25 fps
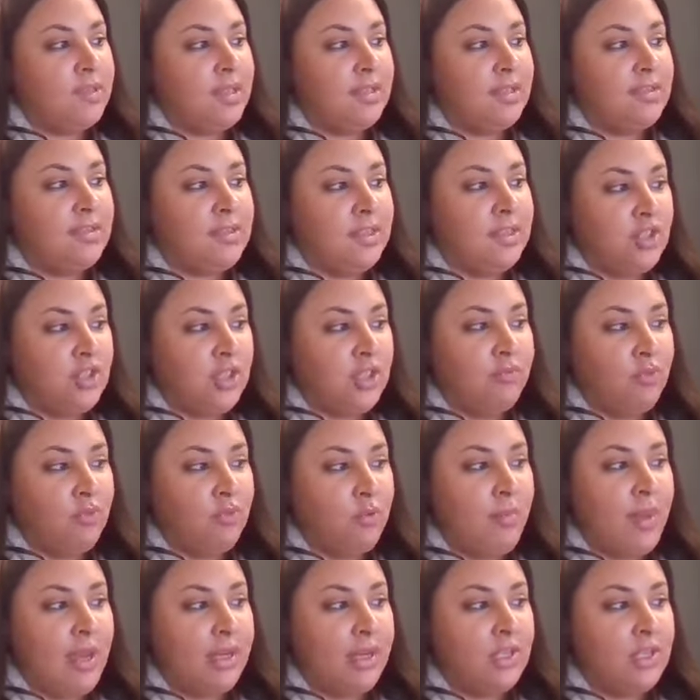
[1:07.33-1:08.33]
as the
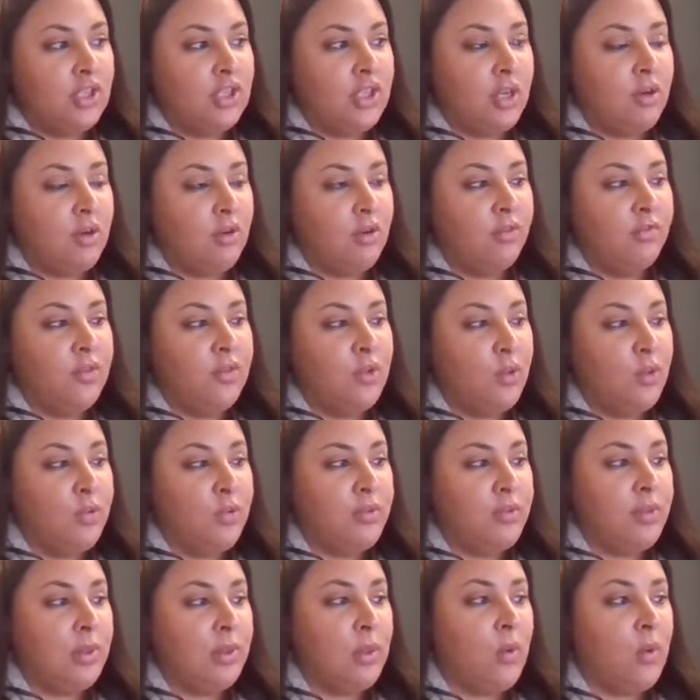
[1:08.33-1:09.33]
General Manager of
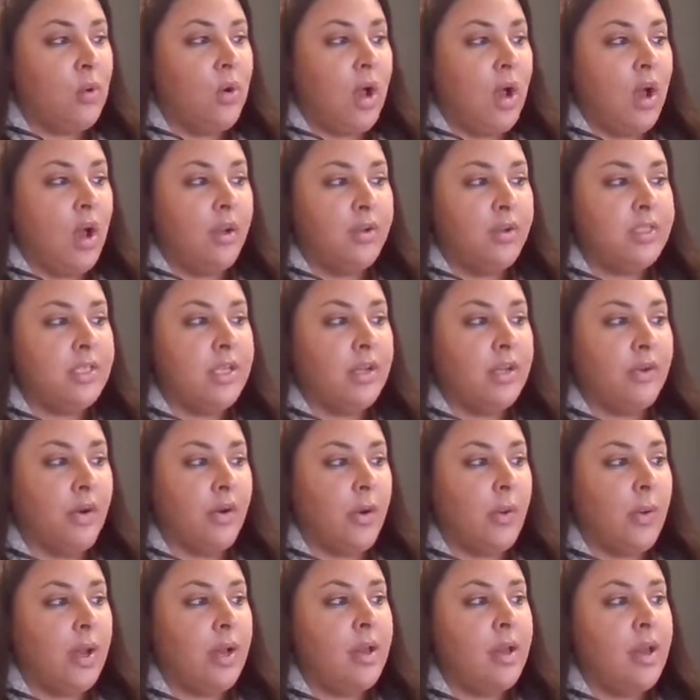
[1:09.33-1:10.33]
YouthLaw
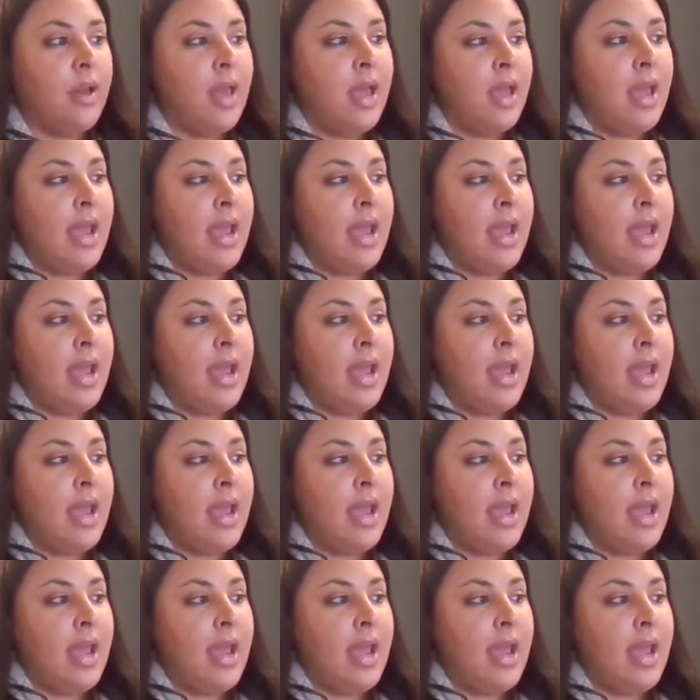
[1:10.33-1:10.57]
Aotearoa